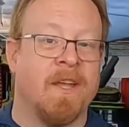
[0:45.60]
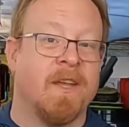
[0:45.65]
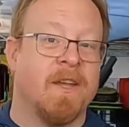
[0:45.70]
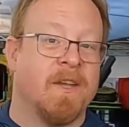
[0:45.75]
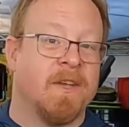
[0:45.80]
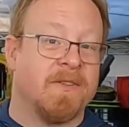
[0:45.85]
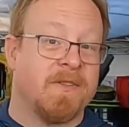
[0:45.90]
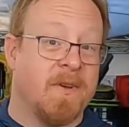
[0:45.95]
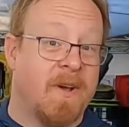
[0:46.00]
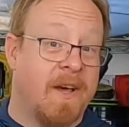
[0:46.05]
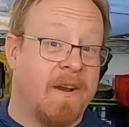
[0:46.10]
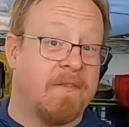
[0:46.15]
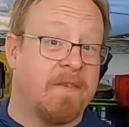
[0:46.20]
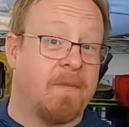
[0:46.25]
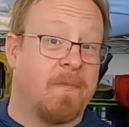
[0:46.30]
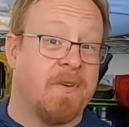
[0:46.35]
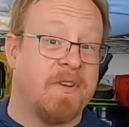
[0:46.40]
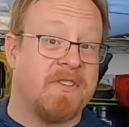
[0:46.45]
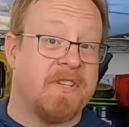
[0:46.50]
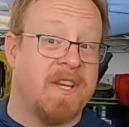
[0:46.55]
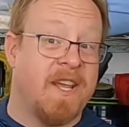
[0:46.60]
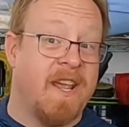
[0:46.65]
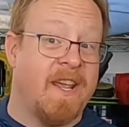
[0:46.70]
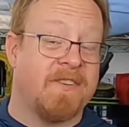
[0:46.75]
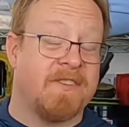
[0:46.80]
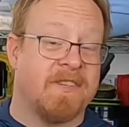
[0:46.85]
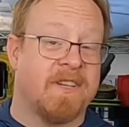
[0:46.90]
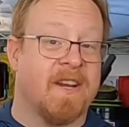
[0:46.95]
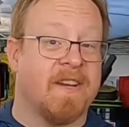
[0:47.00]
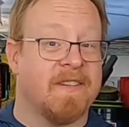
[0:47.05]
So out of
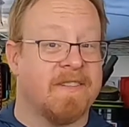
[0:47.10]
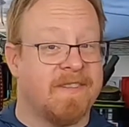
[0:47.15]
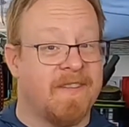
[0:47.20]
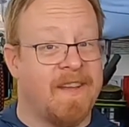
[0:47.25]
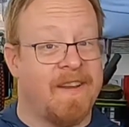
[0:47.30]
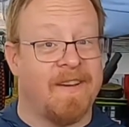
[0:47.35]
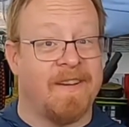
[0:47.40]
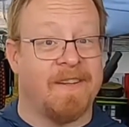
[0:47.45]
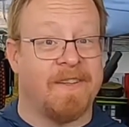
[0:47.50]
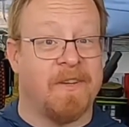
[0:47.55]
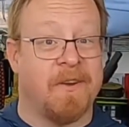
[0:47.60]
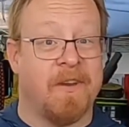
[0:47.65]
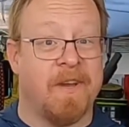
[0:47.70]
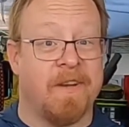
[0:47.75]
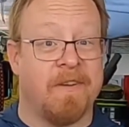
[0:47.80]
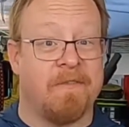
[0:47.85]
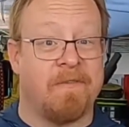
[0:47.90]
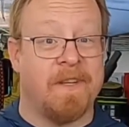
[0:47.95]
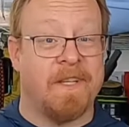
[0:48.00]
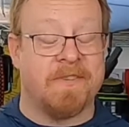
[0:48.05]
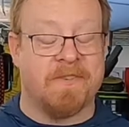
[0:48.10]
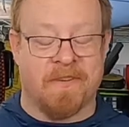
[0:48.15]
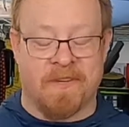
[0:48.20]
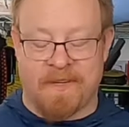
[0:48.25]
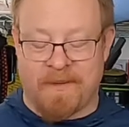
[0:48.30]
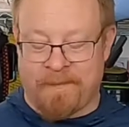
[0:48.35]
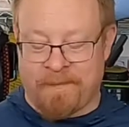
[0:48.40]
appreciation, I decided I'd go ahead and feature it.